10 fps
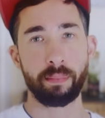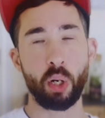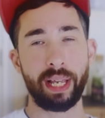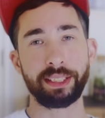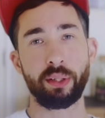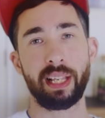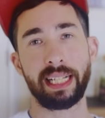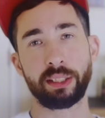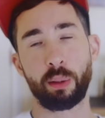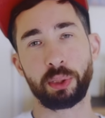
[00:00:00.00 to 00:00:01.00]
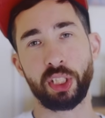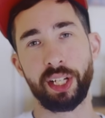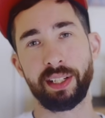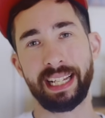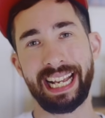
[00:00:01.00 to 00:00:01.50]
Okay, so the last
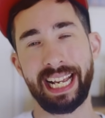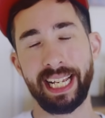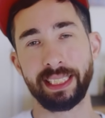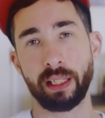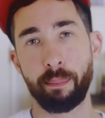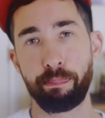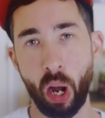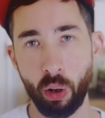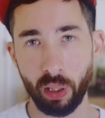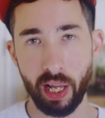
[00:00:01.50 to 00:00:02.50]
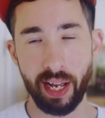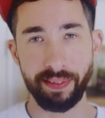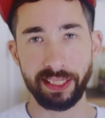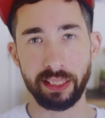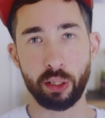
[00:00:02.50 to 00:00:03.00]
option is Polarr, and
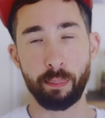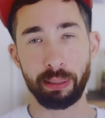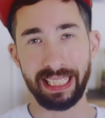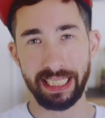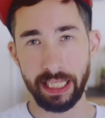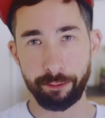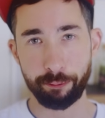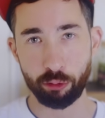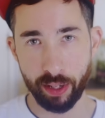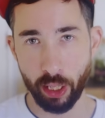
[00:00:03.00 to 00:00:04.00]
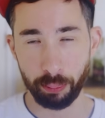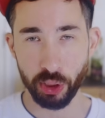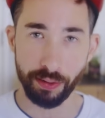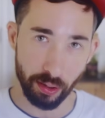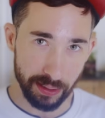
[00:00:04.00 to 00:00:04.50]
this is a completely free
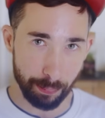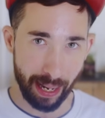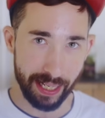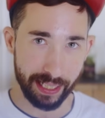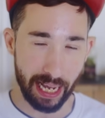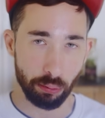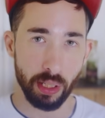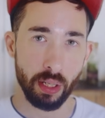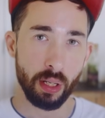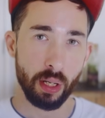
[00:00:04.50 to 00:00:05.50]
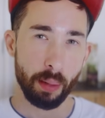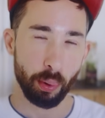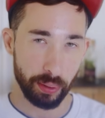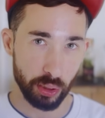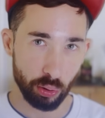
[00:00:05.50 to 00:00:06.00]
option. There is a paid account, but
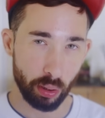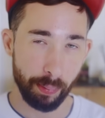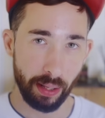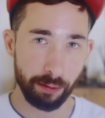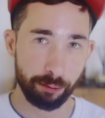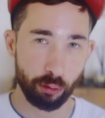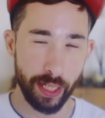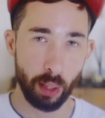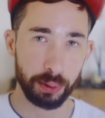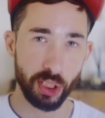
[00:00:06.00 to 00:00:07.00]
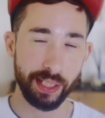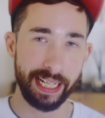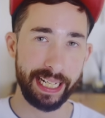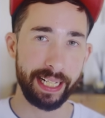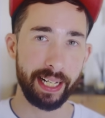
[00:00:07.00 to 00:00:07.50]
we're going to talk about the free option
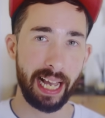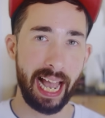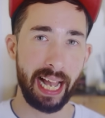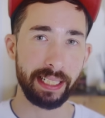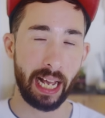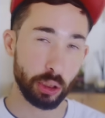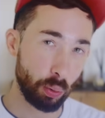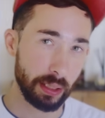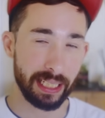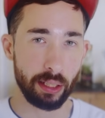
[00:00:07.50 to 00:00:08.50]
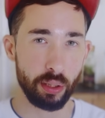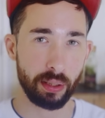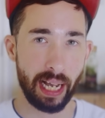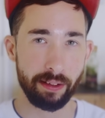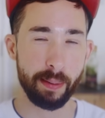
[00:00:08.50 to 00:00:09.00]
here. And I just want to tell you
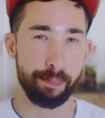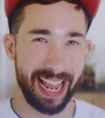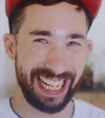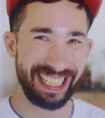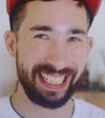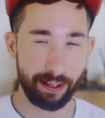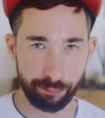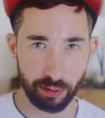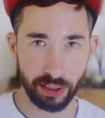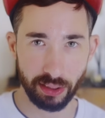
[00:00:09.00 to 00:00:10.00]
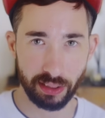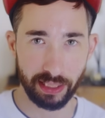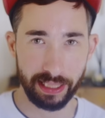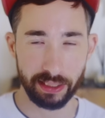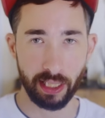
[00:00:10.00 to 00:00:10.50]
kind of the main difference
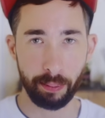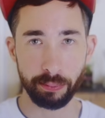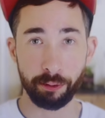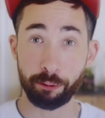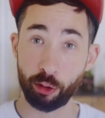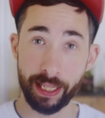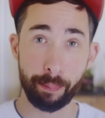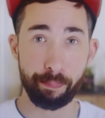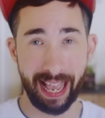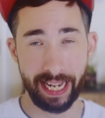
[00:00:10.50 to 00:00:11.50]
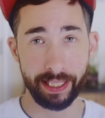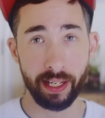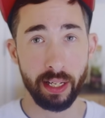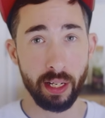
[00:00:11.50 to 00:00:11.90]
in terms of free and paid.